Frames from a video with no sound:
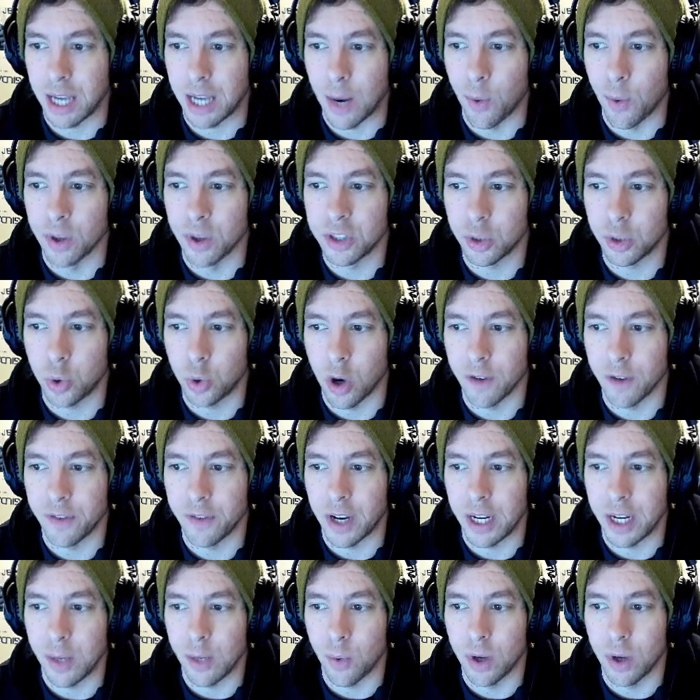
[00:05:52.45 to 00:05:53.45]
I was at
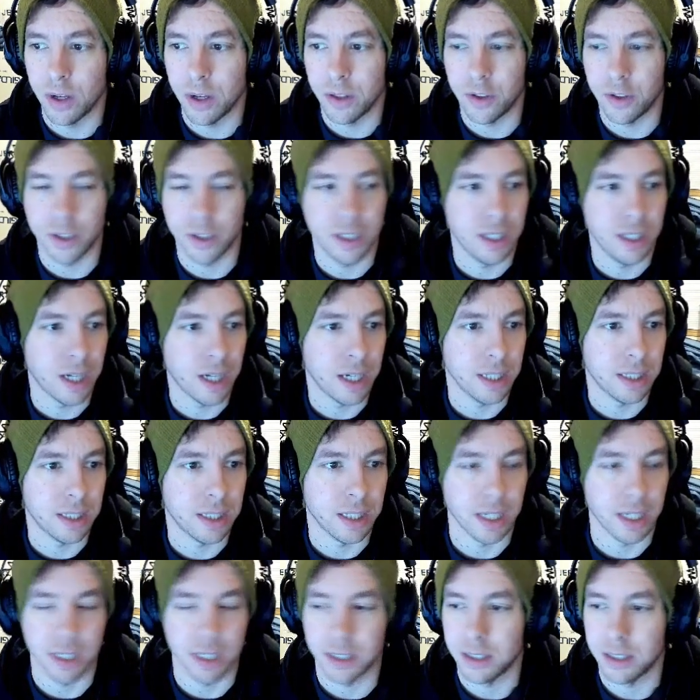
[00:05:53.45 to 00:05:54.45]
1291 to
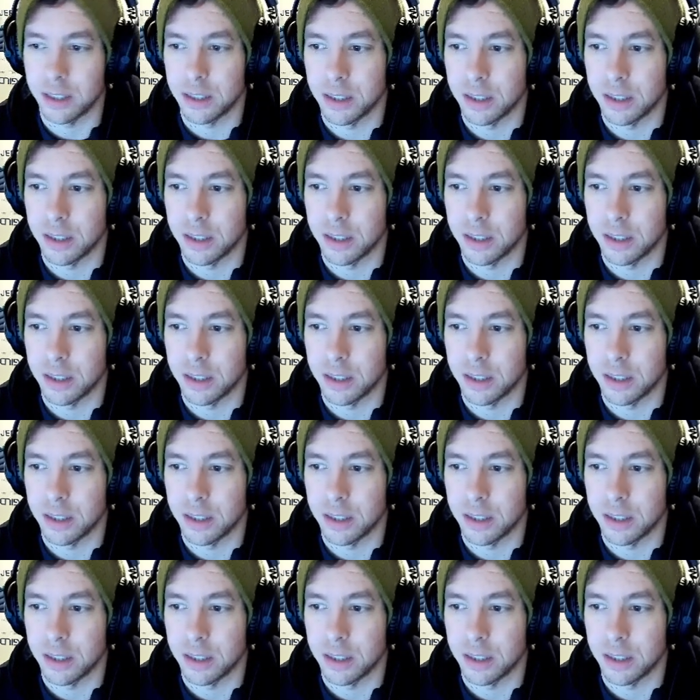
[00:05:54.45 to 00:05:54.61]
1396,